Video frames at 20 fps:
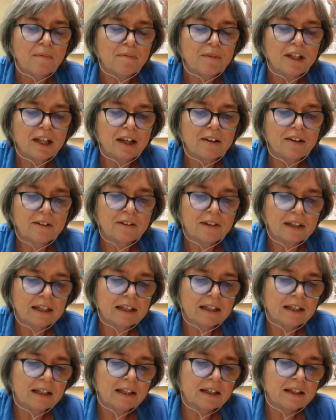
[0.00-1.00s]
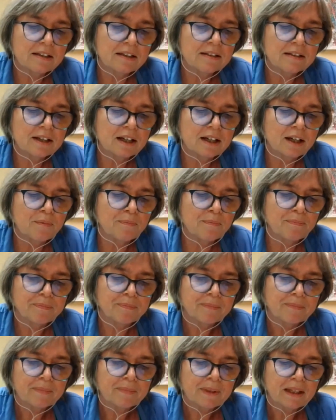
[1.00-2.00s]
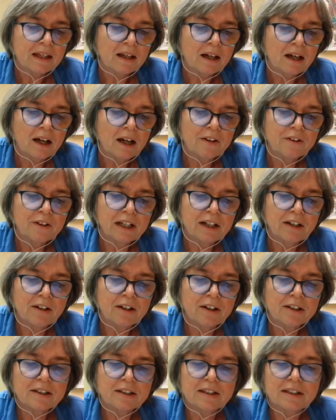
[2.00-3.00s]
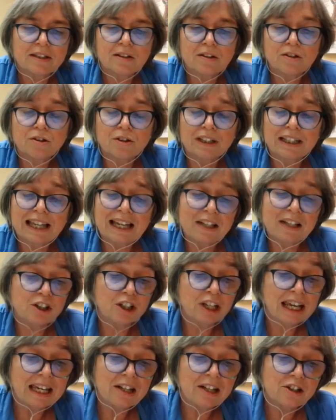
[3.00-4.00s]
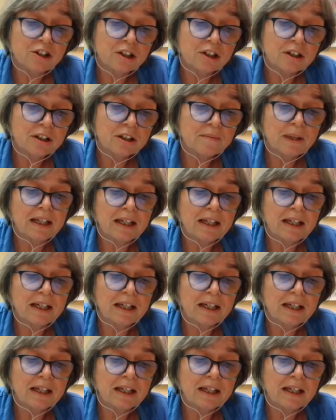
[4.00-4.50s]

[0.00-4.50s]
The other thing is other areas is certainly education,